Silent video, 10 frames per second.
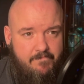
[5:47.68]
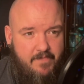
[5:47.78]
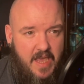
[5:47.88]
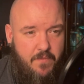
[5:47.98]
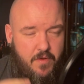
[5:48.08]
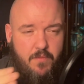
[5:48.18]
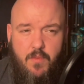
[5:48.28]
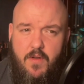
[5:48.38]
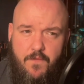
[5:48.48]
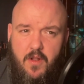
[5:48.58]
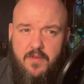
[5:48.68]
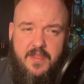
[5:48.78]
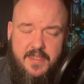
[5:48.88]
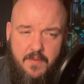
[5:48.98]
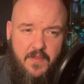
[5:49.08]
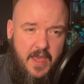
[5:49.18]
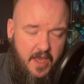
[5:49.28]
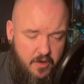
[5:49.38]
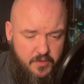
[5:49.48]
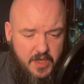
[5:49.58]
it, would have followed the same thing.
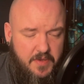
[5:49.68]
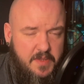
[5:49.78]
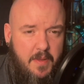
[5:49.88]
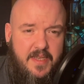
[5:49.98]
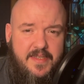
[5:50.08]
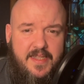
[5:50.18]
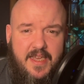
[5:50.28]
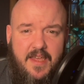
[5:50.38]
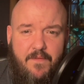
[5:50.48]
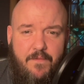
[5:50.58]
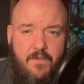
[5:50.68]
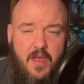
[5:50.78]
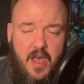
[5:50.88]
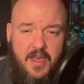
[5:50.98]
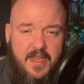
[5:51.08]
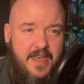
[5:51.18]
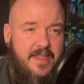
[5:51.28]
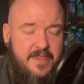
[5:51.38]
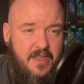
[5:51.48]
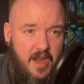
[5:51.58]
It also explains the uh,
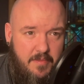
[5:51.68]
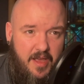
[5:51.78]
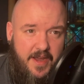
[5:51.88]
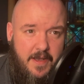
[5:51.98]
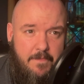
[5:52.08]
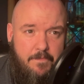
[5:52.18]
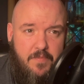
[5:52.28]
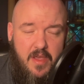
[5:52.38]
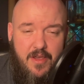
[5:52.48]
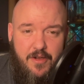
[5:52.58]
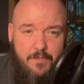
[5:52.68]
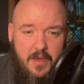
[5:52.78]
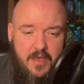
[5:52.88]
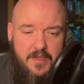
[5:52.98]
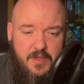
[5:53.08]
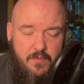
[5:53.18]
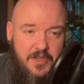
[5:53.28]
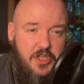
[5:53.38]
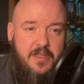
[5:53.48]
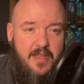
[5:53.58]
condensed timeline because
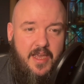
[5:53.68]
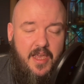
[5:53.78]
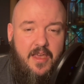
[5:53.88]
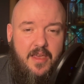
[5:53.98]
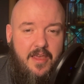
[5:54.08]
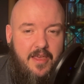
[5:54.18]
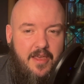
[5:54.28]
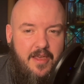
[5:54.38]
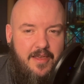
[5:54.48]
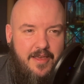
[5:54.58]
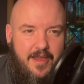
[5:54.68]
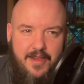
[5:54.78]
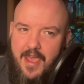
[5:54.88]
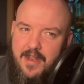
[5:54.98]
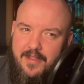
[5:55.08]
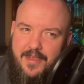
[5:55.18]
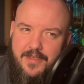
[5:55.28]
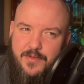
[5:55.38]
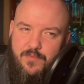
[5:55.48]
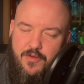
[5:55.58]
originally again
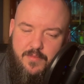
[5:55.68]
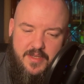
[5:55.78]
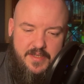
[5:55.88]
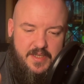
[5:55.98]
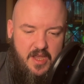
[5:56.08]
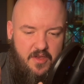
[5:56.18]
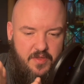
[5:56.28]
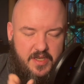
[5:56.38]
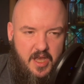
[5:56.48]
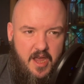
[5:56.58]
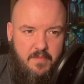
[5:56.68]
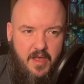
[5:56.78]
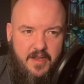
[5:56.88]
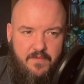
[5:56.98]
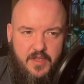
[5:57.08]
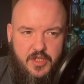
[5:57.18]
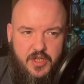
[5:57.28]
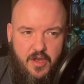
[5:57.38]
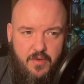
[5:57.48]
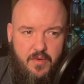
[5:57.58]
leaks and rumors, the timeline of this
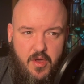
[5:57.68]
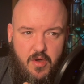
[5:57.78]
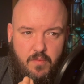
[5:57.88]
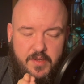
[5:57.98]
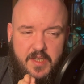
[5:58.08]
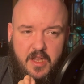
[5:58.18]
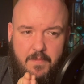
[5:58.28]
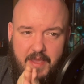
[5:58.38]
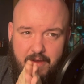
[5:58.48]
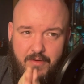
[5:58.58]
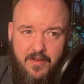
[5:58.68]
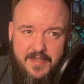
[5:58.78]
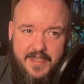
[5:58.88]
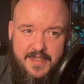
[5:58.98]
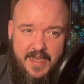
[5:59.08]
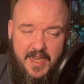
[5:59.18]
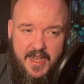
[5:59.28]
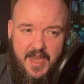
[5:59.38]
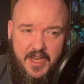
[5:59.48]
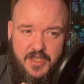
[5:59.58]
show wasn't going to be across the Second
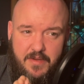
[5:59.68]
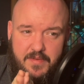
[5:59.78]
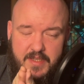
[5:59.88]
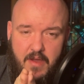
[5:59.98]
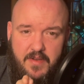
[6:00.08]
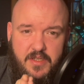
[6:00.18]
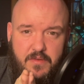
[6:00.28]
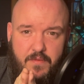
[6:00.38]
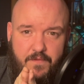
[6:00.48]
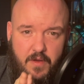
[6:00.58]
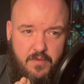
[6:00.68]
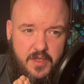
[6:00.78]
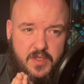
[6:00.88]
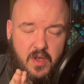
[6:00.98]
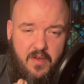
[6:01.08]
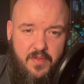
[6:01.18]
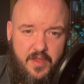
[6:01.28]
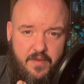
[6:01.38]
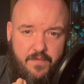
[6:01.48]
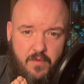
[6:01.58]
Age. It was going to focus on
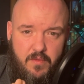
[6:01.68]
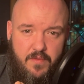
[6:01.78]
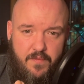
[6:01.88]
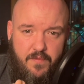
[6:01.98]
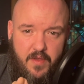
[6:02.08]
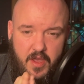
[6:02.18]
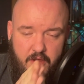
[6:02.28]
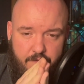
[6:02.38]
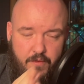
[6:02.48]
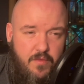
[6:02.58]
the fall of through